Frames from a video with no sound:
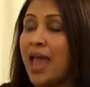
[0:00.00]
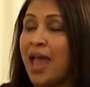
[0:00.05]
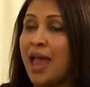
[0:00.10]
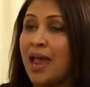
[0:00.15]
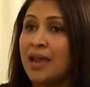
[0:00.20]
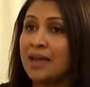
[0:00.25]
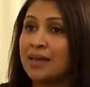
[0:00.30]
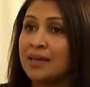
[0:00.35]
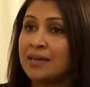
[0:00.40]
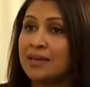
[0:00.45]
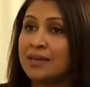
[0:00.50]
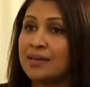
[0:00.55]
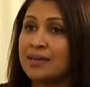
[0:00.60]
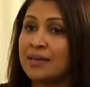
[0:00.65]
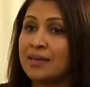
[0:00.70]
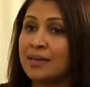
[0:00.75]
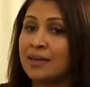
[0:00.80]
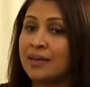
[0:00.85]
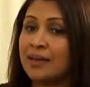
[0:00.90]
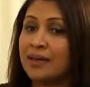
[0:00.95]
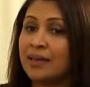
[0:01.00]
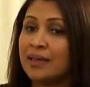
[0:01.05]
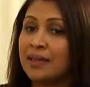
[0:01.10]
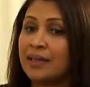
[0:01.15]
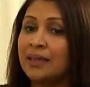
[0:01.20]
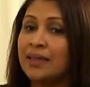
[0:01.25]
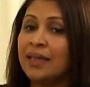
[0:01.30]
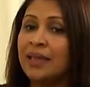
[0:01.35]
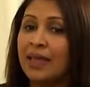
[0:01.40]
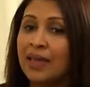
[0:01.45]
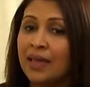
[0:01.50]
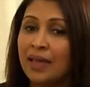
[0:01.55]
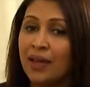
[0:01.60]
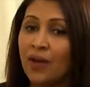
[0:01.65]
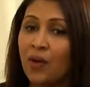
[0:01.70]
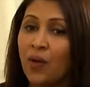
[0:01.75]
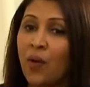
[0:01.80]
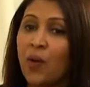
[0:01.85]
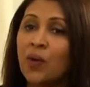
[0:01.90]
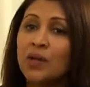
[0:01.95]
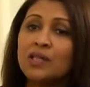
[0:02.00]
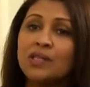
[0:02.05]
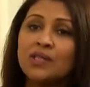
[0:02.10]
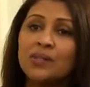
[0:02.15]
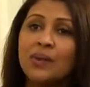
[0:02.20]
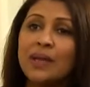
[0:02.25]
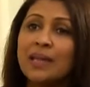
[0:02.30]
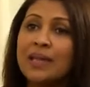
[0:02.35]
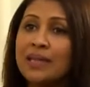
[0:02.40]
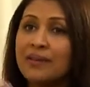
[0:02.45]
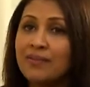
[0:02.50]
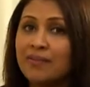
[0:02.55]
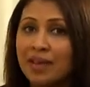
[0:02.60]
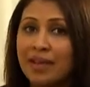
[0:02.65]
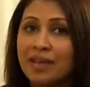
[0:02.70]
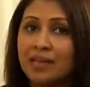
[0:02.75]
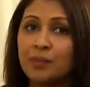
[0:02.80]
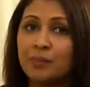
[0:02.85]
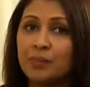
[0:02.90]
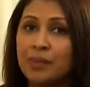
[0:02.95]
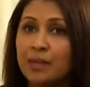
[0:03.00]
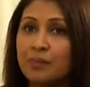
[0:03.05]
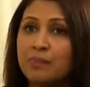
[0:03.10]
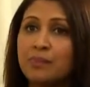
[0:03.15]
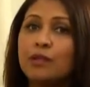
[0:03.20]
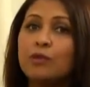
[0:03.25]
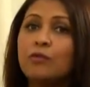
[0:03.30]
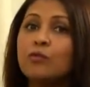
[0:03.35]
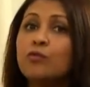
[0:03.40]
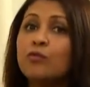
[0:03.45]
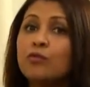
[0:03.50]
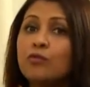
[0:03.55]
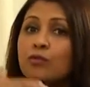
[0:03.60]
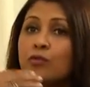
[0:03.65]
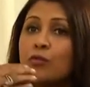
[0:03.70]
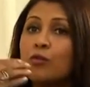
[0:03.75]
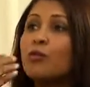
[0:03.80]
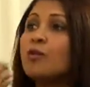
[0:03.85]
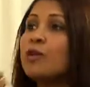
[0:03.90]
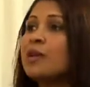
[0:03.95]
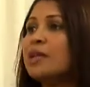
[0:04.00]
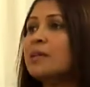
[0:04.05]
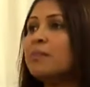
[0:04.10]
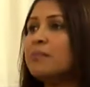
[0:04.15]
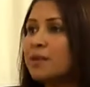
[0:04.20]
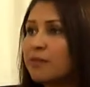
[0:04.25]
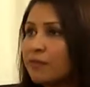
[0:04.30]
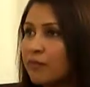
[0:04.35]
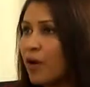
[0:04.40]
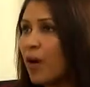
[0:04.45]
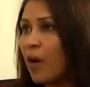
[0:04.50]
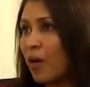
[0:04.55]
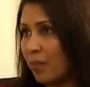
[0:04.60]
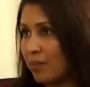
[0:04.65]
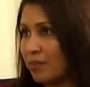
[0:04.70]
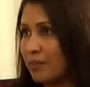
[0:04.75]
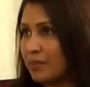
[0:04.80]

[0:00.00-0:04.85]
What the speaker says: and they also elevate people who only perform.